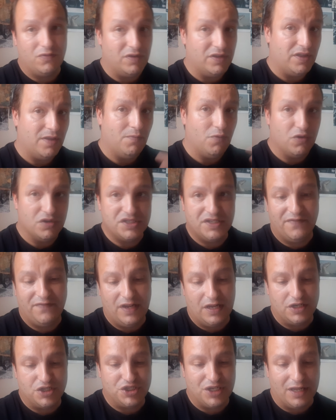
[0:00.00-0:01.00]
with the more
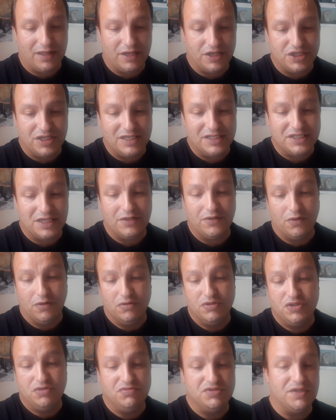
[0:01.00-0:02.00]
severe challenges, and
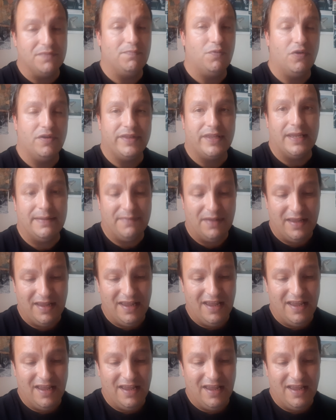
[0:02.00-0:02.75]
those who support them